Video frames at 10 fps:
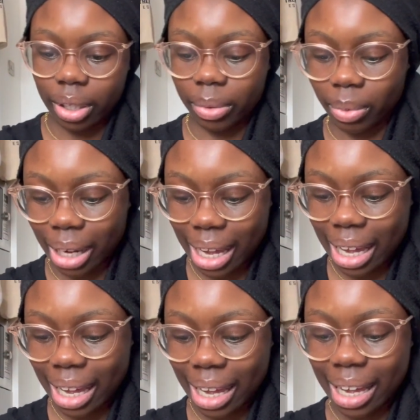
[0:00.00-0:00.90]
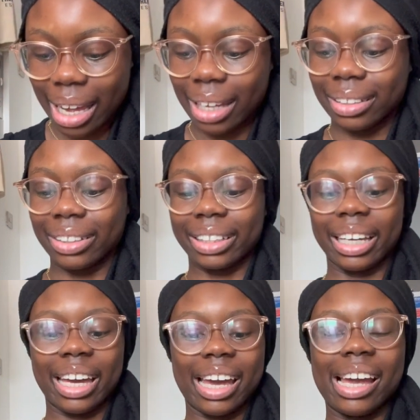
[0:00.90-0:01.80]
Wow!
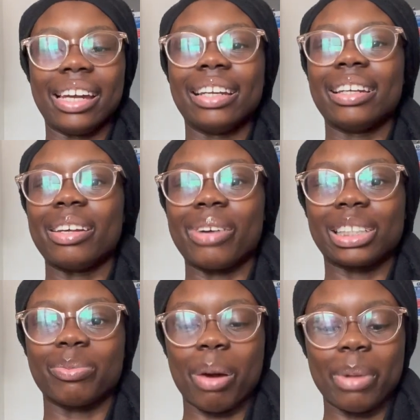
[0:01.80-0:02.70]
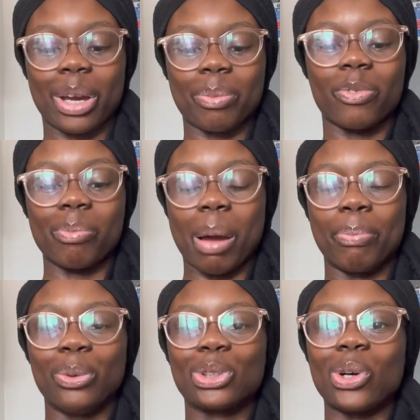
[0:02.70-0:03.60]
Okay, and the rest of my makeup from my
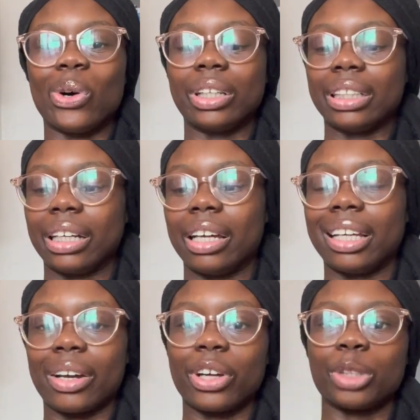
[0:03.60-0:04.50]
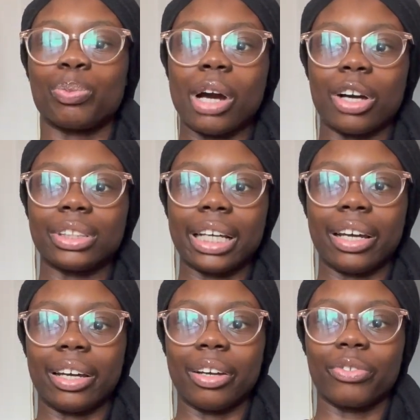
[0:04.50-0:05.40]
Boots order. I got this brow
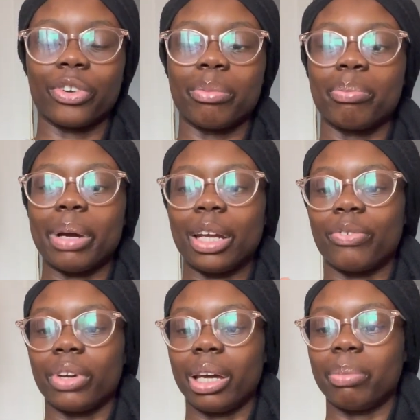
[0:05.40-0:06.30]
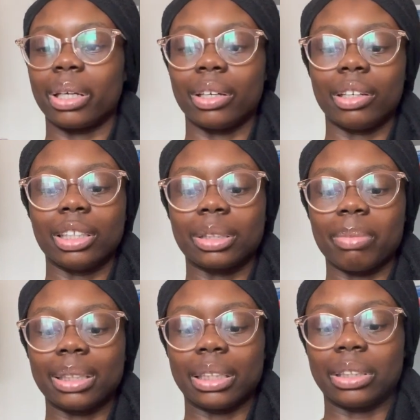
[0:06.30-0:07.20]
setter from Benefit because
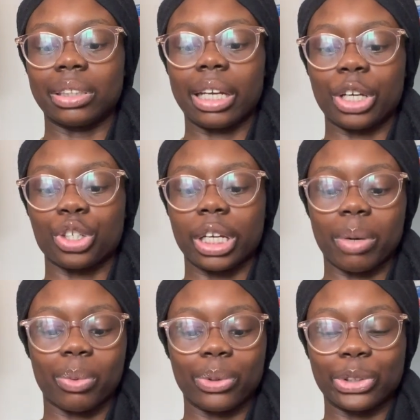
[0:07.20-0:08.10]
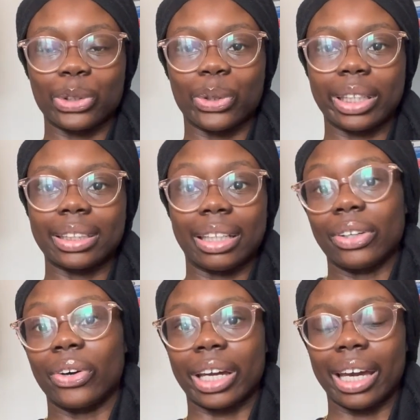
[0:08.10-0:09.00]
my sister said I should get one, so I said
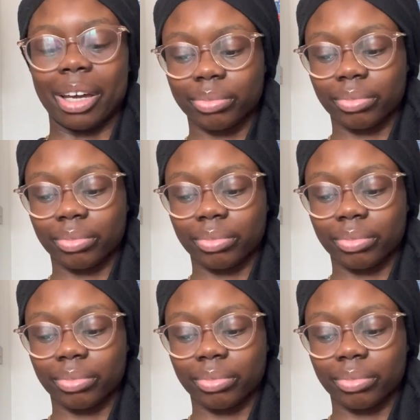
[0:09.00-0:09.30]
okay.